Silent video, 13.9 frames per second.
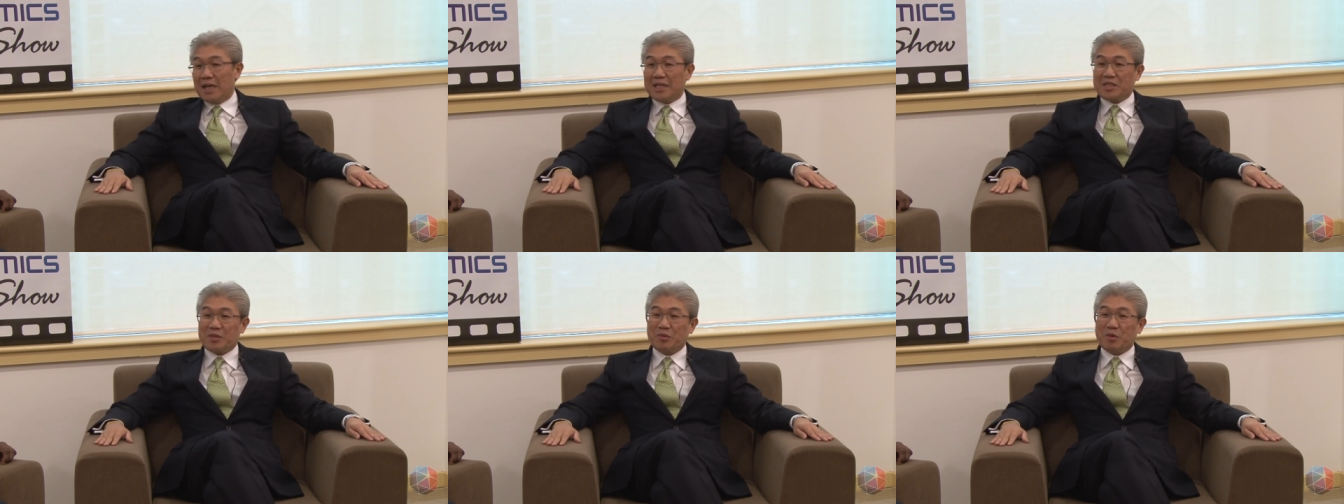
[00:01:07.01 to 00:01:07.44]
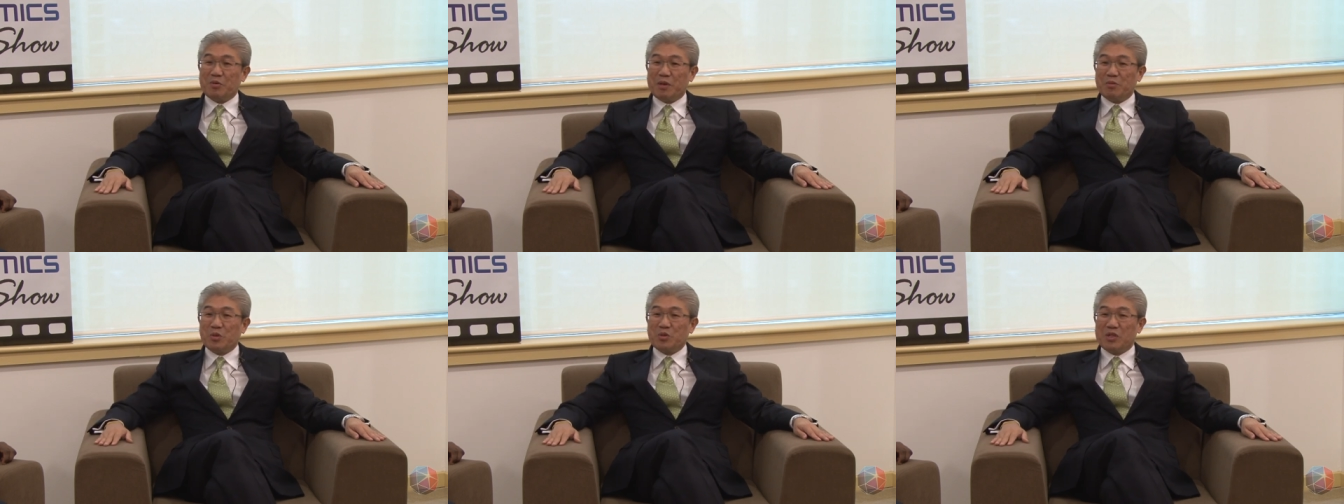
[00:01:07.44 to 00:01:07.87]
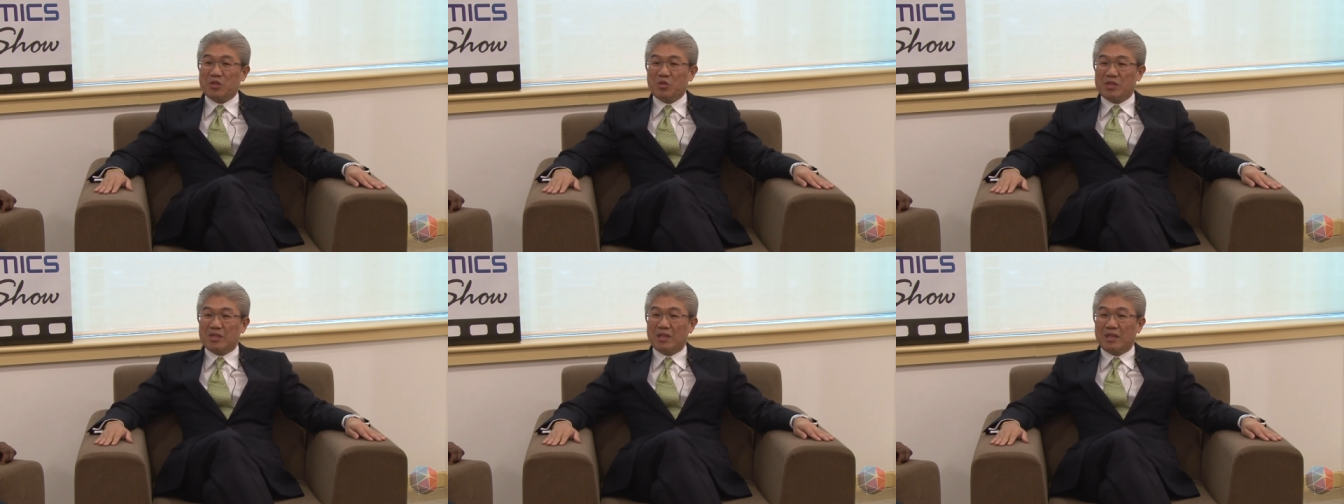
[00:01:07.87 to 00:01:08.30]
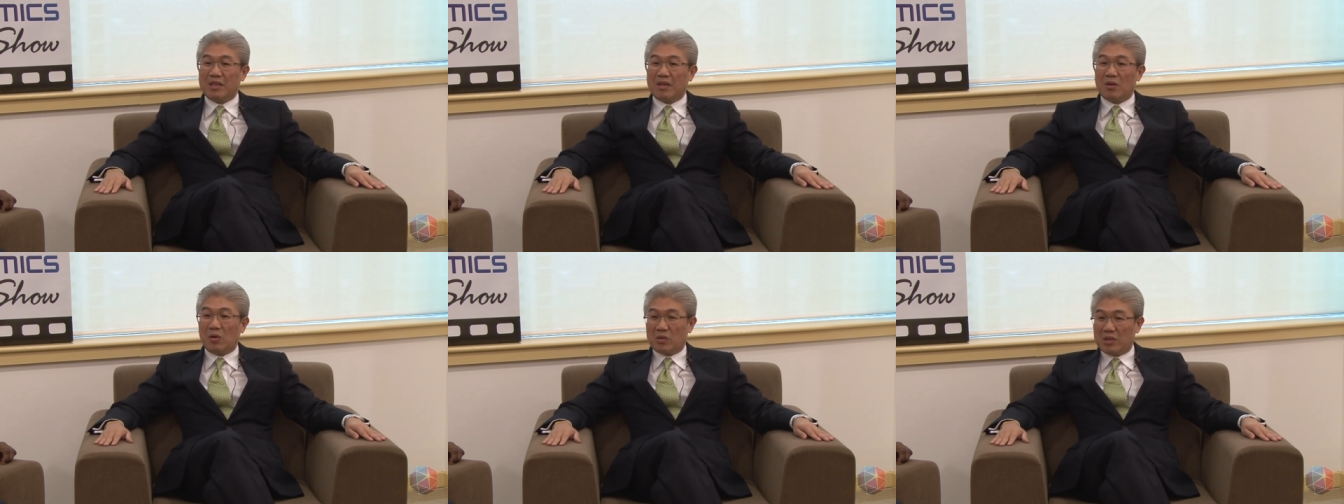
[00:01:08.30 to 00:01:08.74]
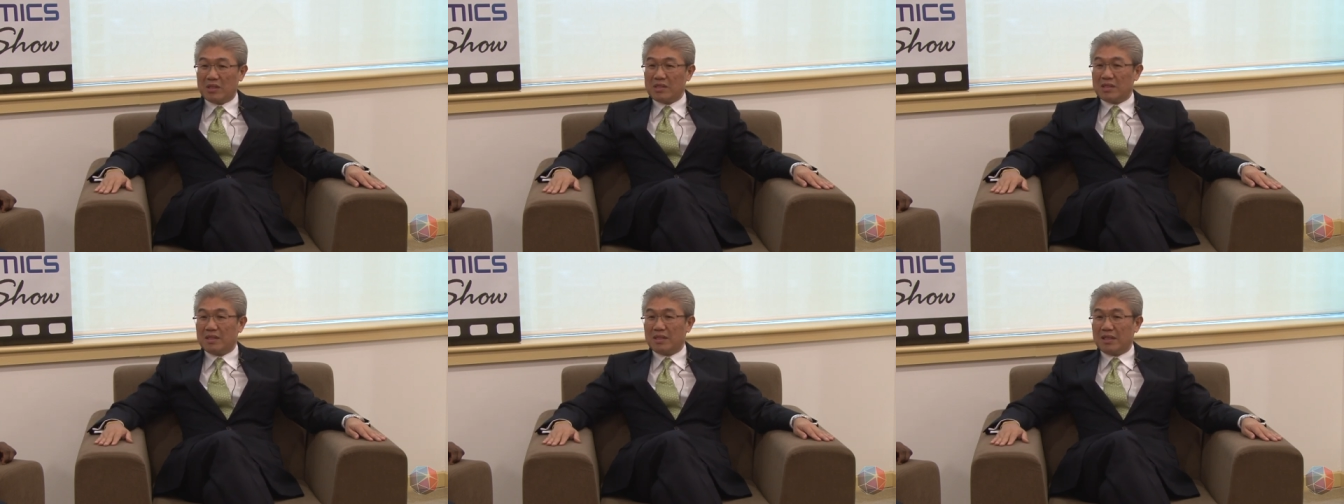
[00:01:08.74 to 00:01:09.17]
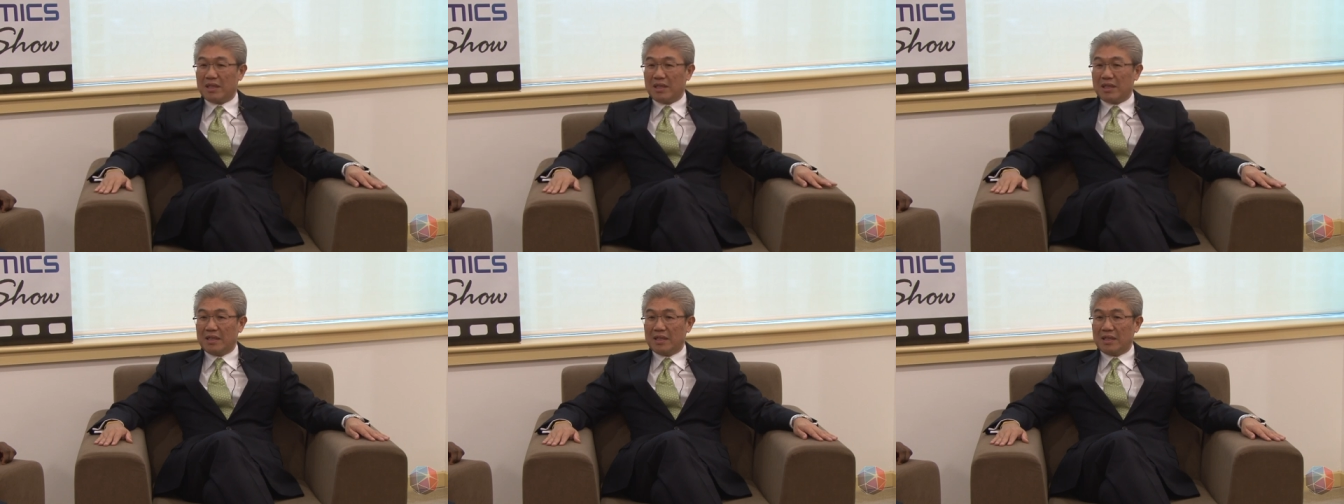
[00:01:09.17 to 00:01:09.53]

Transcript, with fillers: Uh, some of my most interesting audits, uh,